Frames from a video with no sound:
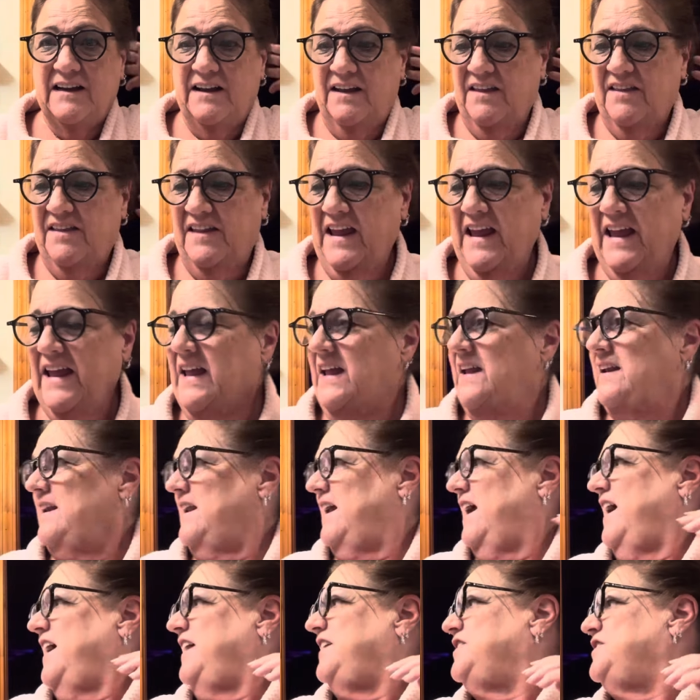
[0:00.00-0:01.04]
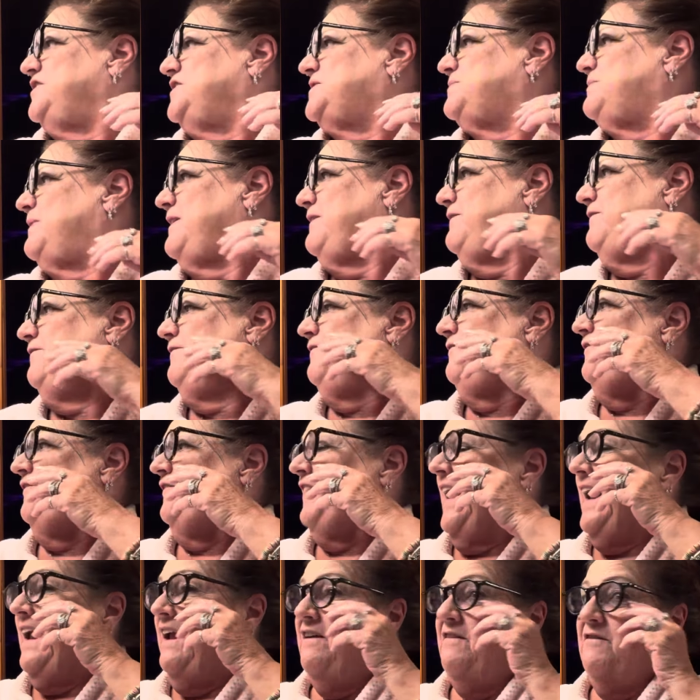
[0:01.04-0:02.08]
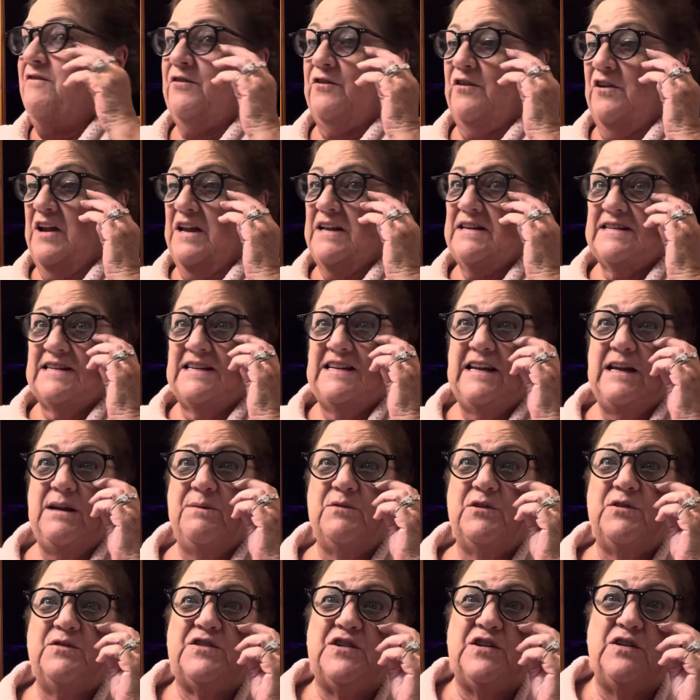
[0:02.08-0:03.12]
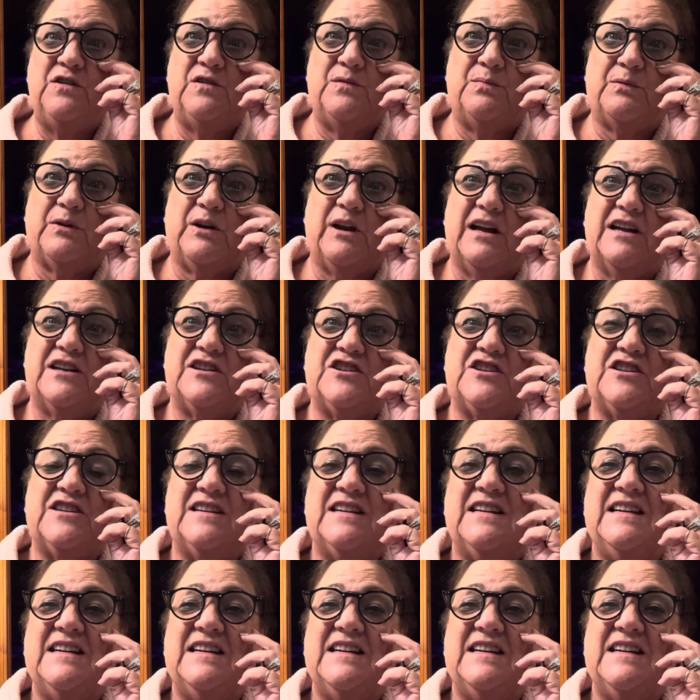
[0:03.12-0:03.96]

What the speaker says: Then I use my favorite Temu toothbrush.